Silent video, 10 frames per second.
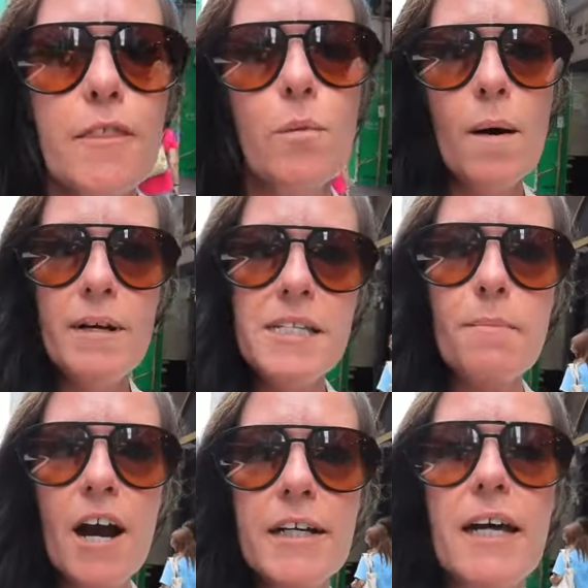the women's
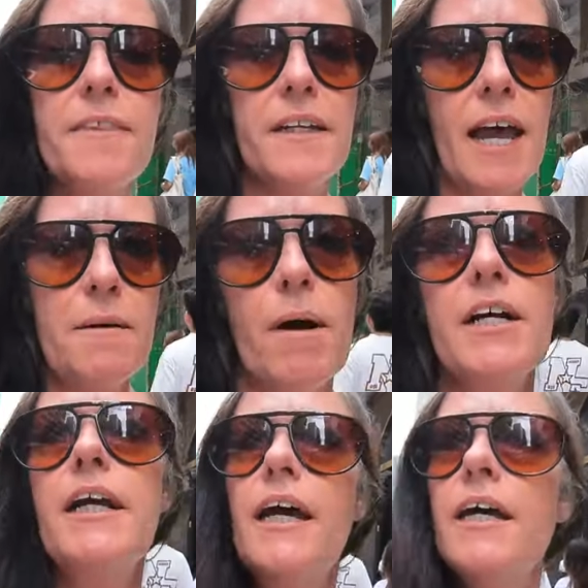market, the night
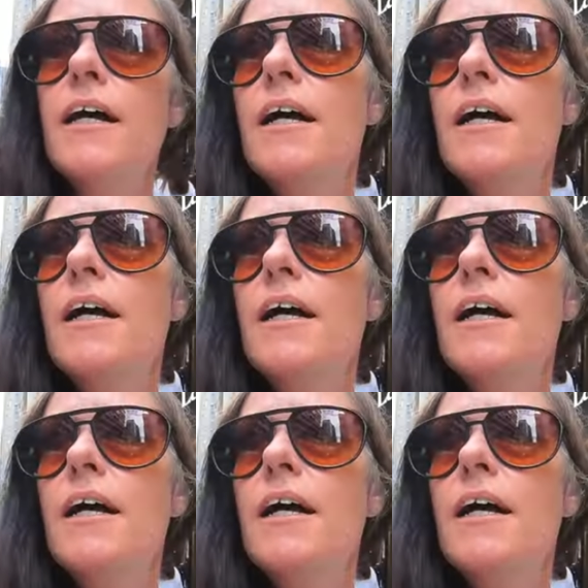market,